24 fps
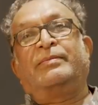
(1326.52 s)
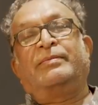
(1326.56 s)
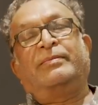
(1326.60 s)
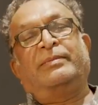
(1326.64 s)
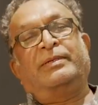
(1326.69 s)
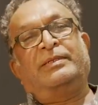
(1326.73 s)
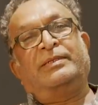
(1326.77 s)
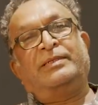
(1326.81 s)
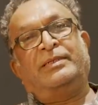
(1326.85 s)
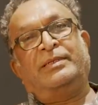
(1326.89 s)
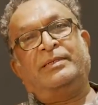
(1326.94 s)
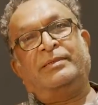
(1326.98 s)

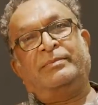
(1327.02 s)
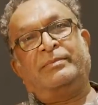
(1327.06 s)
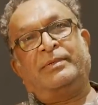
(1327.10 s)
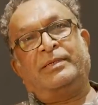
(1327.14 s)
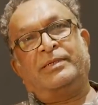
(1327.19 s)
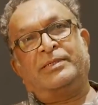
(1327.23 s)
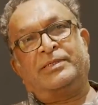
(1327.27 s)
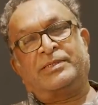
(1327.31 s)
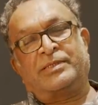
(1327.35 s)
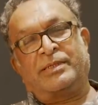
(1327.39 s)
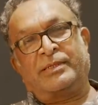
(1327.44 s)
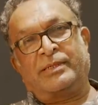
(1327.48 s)

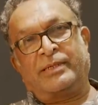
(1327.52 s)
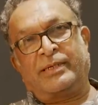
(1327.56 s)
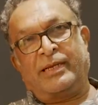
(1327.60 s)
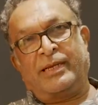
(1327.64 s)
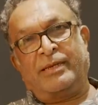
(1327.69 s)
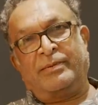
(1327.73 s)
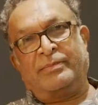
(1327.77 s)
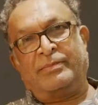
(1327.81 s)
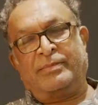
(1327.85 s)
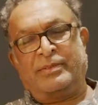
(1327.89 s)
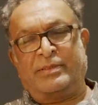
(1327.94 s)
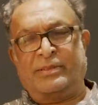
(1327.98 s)
Mani sir
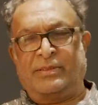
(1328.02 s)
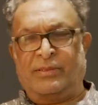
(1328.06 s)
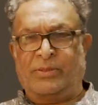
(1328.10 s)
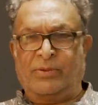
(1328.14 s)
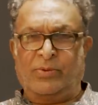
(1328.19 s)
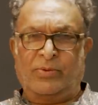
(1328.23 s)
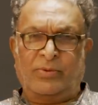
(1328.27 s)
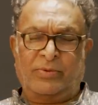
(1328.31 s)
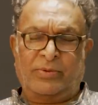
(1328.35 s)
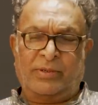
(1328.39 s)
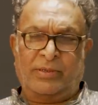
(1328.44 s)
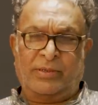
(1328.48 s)
came, he
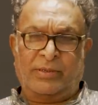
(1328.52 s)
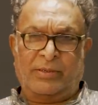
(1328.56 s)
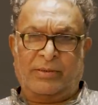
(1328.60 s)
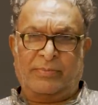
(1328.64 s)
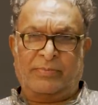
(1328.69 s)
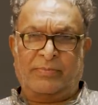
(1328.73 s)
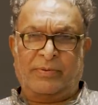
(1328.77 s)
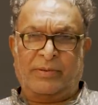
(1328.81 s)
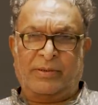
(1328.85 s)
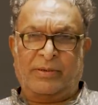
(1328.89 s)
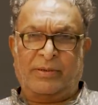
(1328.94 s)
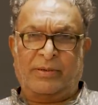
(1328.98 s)
looked
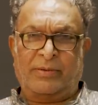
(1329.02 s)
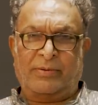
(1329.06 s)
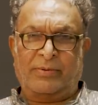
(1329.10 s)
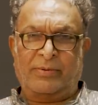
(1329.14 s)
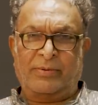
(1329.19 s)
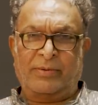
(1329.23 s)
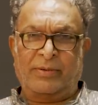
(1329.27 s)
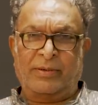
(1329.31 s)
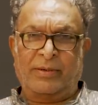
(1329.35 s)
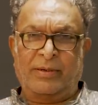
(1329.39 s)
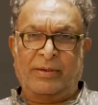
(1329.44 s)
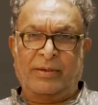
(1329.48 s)
one
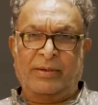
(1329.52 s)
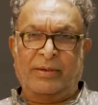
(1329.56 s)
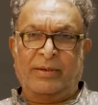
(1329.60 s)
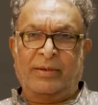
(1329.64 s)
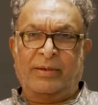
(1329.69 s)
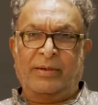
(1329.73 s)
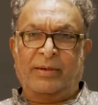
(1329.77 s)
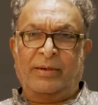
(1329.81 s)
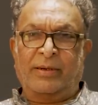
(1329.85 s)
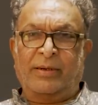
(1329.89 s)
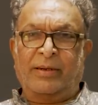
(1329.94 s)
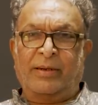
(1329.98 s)
down.
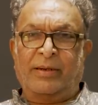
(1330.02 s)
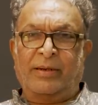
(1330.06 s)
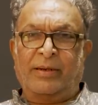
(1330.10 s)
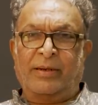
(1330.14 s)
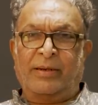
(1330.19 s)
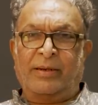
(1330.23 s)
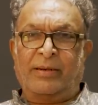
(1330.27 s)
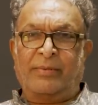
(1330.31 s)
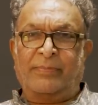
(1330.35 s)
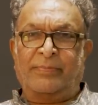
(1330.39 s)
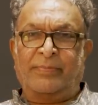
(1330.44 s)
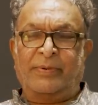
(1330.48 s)

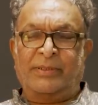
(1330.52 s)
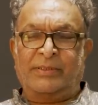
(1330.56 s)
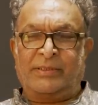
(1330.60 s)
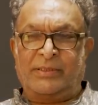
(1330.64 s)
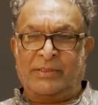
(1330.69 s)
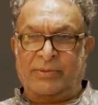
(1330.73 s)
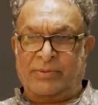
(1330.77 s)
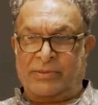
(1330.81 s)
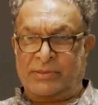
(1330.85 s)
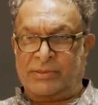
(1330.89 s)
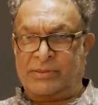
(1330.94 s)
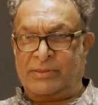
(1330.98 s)
And
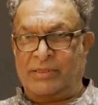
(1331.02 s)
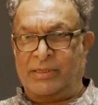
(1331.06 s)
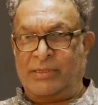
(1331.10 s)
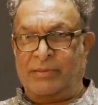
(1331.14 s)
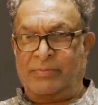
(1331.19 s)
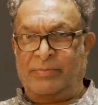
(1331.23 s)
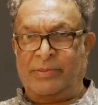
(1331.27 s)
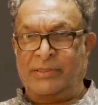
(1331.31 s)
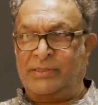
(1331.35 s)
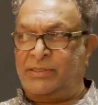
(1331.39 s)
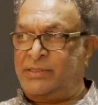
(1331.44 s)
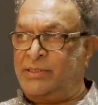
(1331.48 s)
PC was
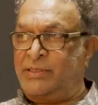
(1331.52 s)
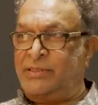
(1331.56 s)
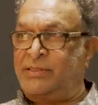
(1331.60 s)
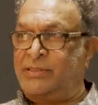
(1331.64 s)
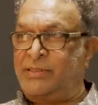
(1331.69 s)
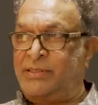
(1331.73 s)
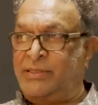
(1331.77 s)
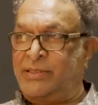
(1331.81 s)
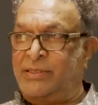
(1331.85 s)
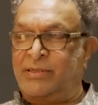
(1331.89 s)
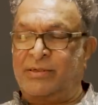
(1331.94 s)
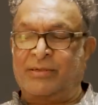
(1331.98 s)
there, PC
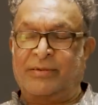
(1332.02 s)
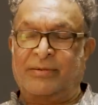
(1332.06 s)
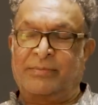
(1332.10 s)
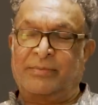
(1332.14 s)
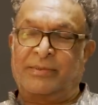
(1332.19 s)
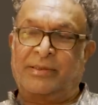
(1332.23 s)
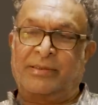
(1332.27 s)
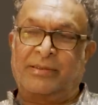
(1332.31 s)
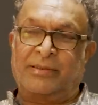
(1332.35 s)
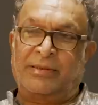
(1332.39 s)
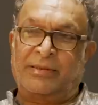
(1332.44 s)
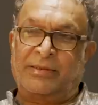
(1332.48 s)
Sri Ram
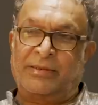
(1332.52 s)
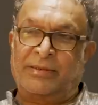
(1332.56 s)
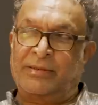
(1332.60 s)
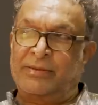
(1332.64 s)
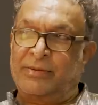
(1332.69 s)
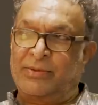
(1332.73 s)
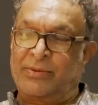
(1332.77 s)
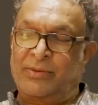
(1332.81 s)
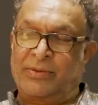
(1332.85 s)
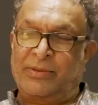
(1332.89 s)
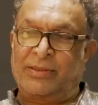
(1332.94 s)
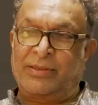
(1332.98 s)
and
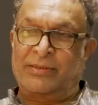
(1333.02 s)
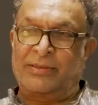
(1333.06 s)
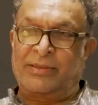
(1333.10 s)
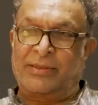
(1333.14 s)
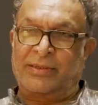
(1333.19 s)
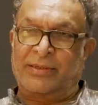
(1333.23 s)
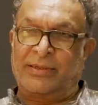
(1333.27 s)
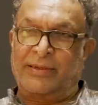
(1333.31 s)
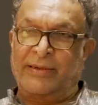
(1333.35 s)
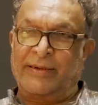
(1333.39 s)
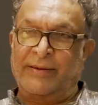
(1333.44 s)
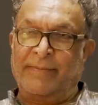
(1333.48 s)
Kotar
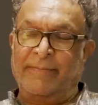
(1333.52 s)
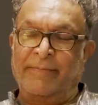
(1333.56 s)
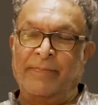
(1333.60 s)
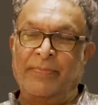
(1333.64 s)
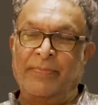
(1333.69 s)
and me.